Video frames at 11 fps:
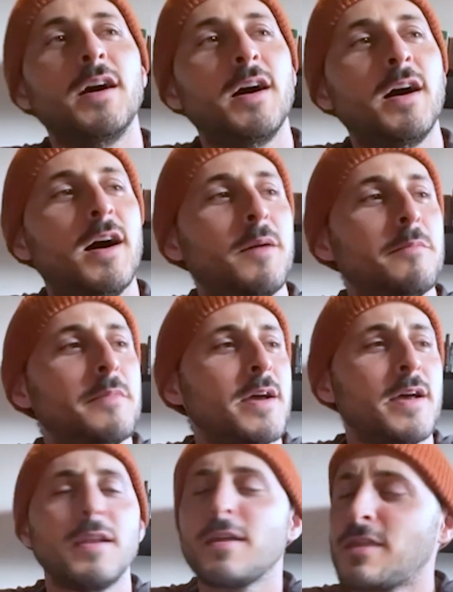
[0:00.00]
um,
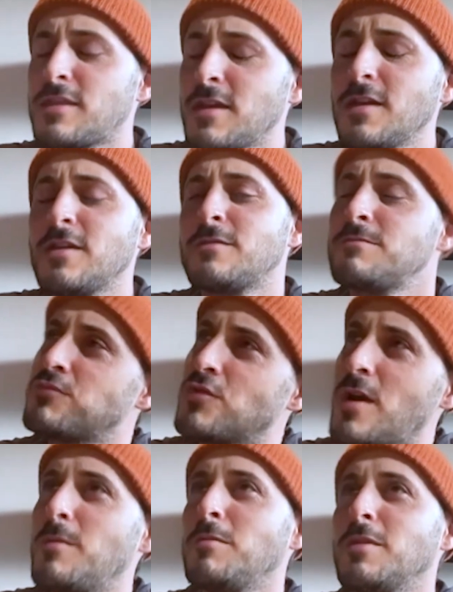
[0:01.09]
and I think
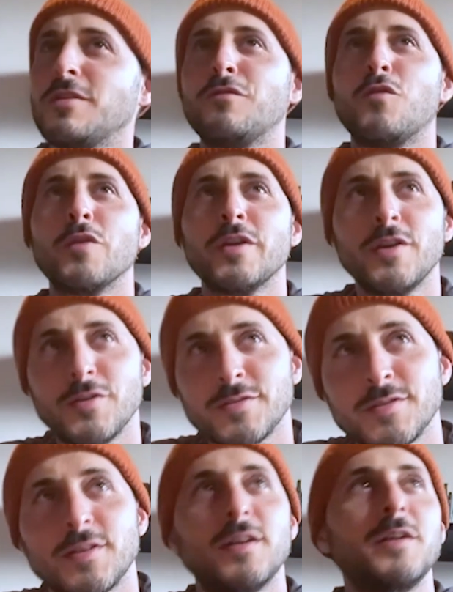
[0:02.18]
probably for years
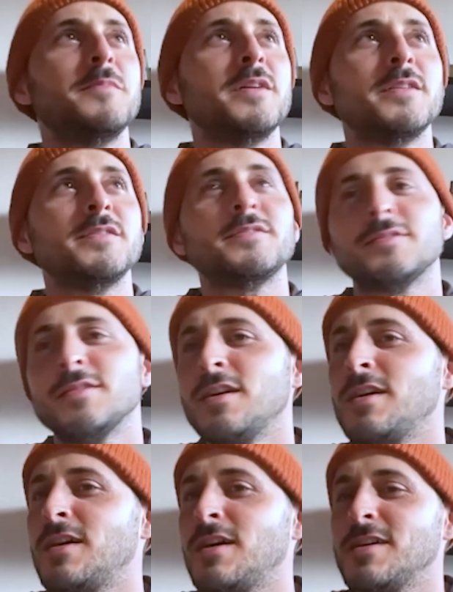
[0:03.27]
to come is
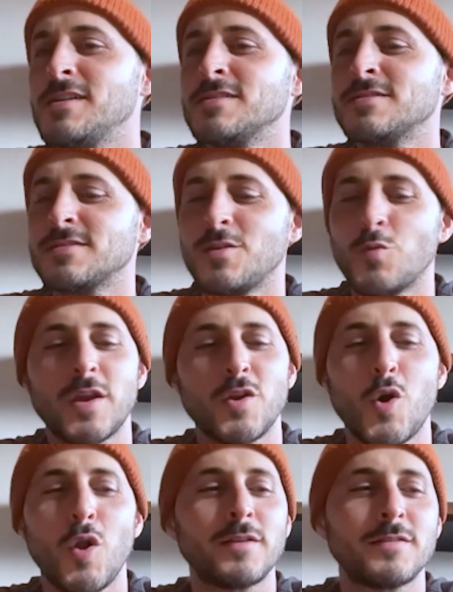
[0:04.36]
uh is uh, we can
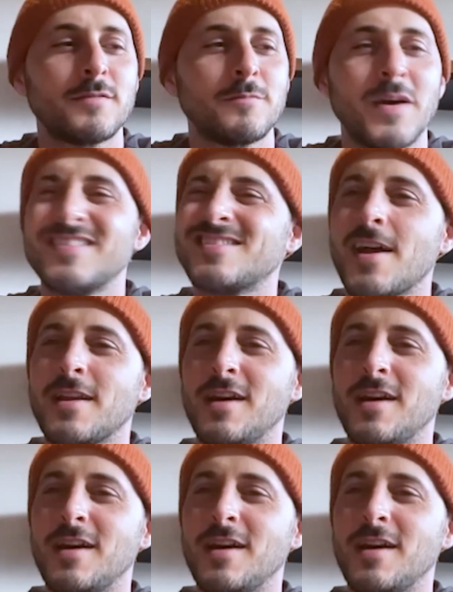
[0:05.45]
call it my side